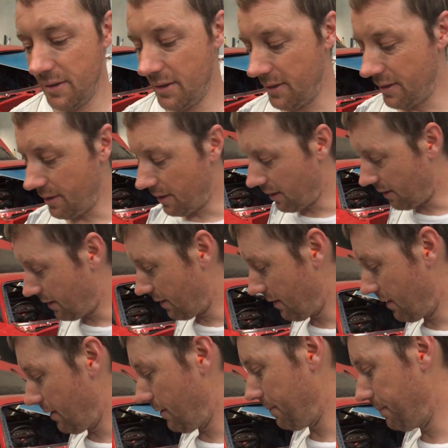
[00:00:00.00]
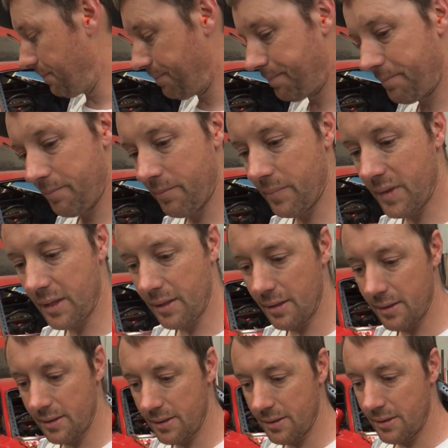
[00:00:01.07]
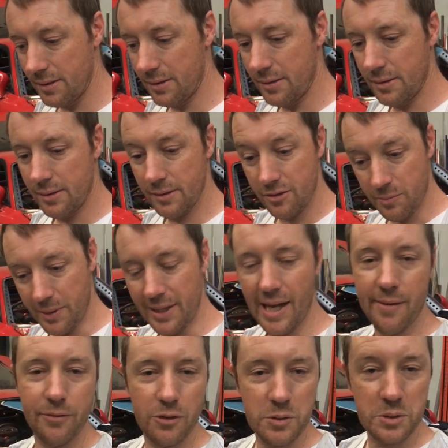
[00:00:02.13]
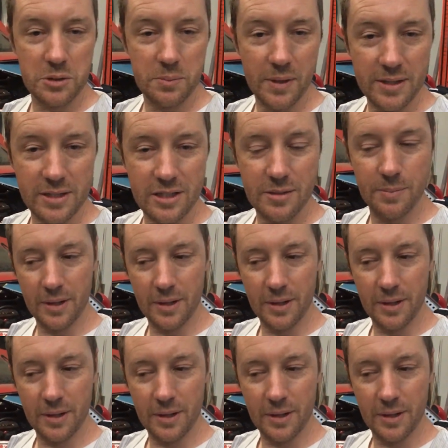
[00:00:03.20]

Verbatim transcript: And um, it's a bit late for Christmas presents,